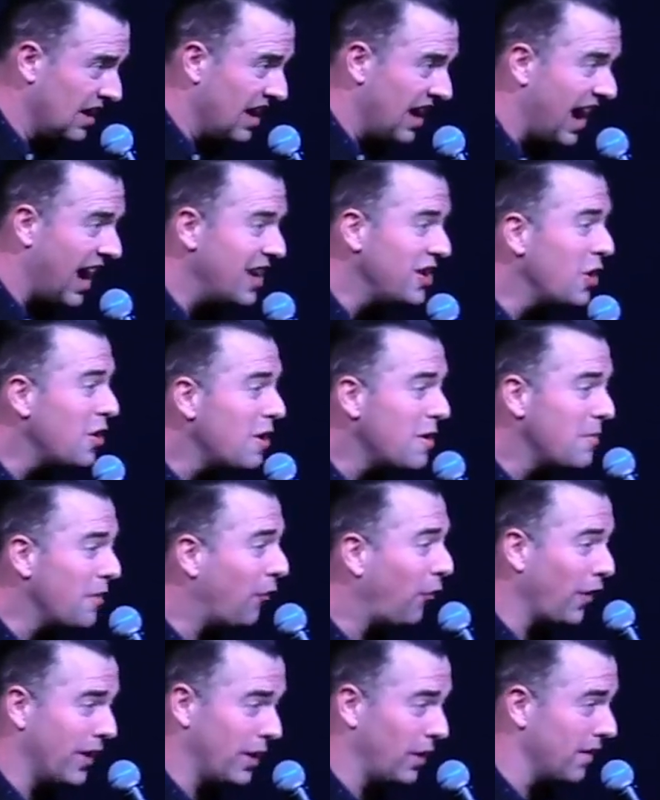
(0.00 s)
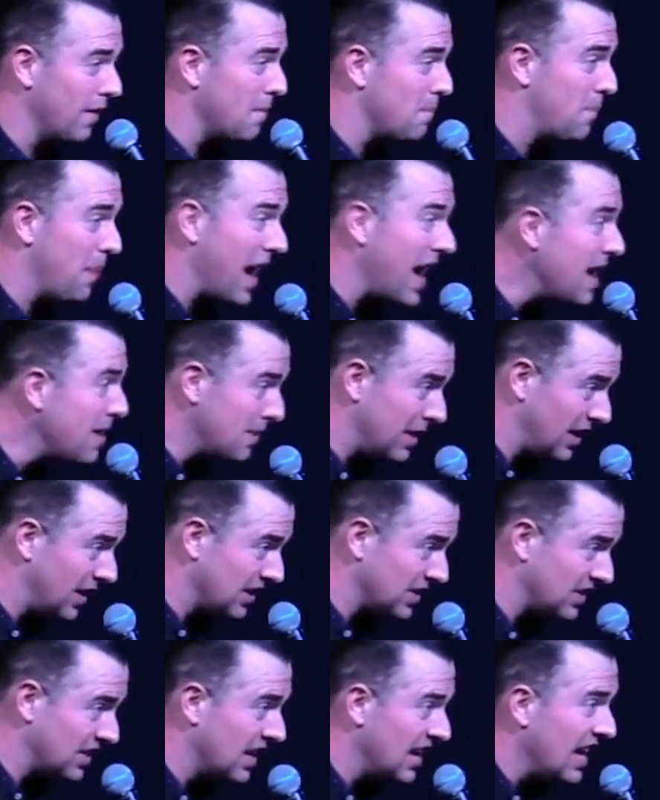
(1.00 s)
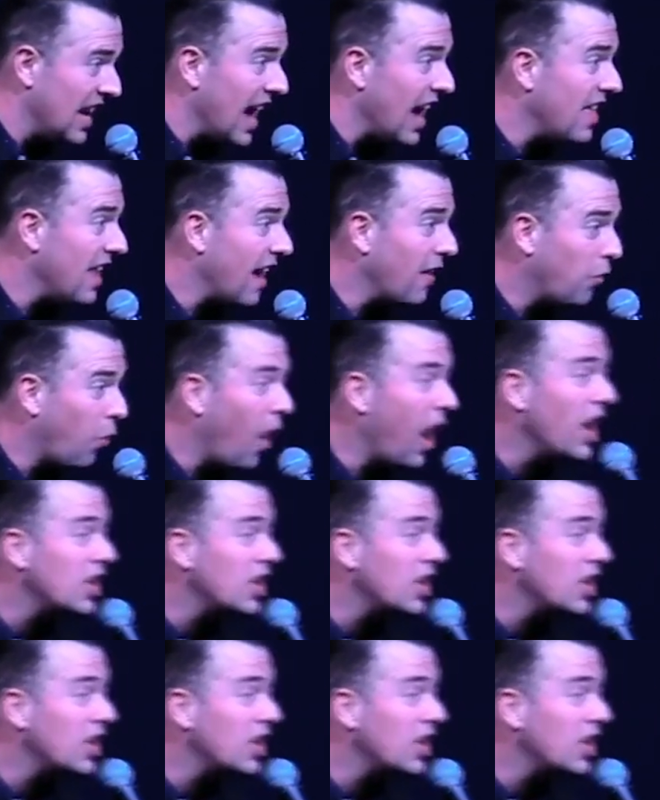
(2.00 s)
I knew them before they were even babies. And I've watched